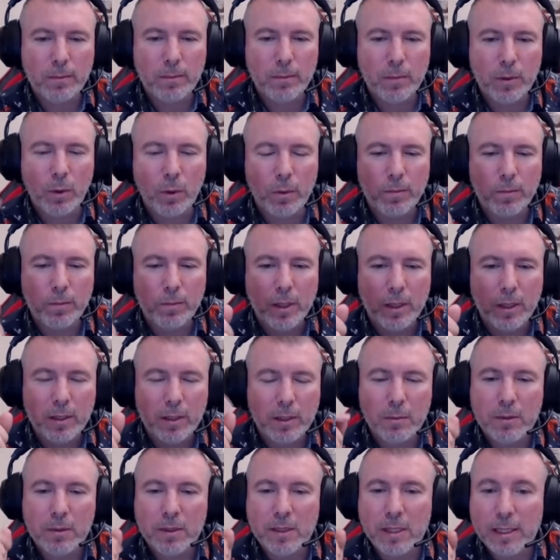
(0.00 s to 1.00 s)
No,
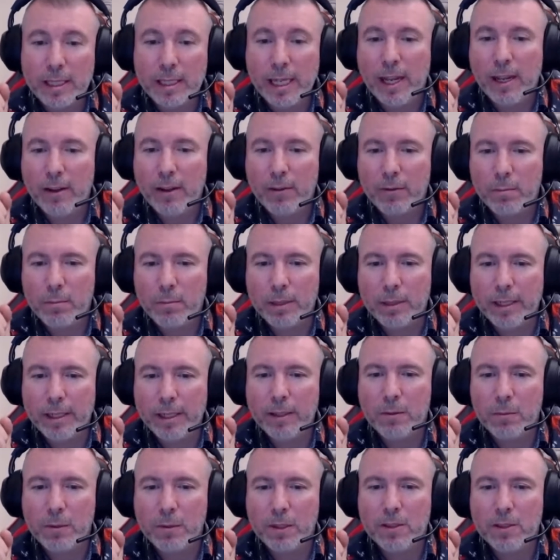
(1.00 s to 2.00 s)
they have
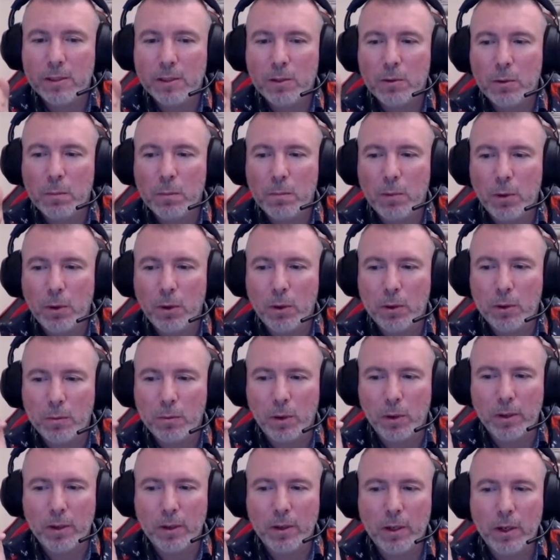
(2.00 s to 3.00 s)
begin with
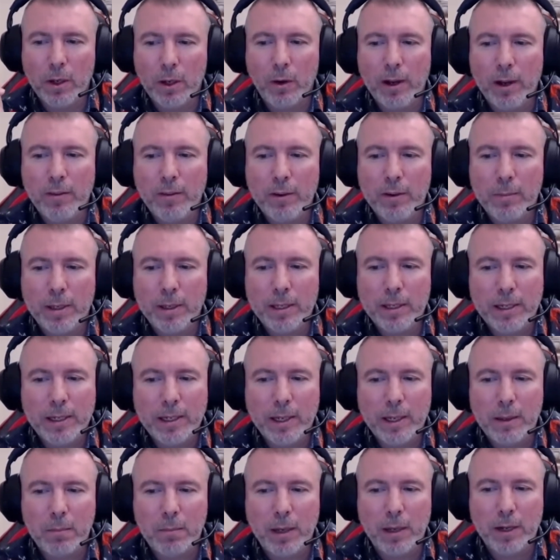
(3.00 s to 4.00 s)
0.1. Now everybody
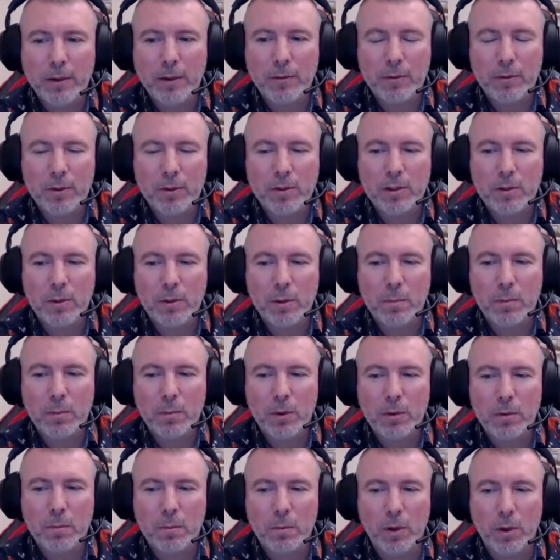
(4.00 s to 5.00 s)
can buy for
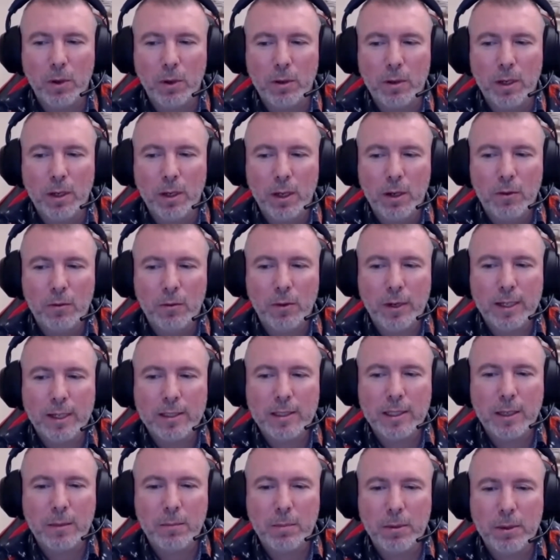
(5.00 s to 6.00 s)
0.1. For
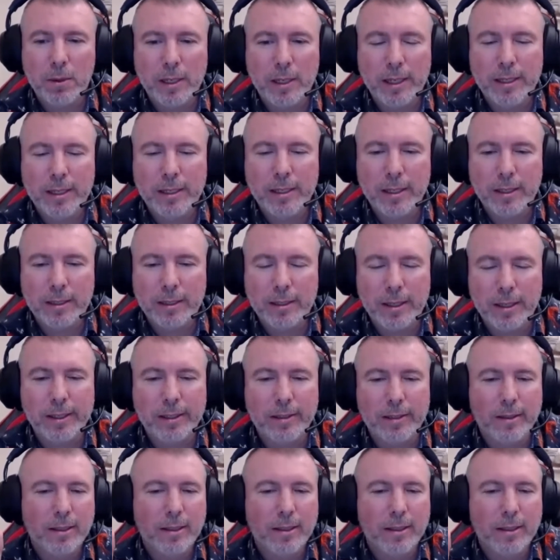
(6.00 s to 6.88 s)
example, 888.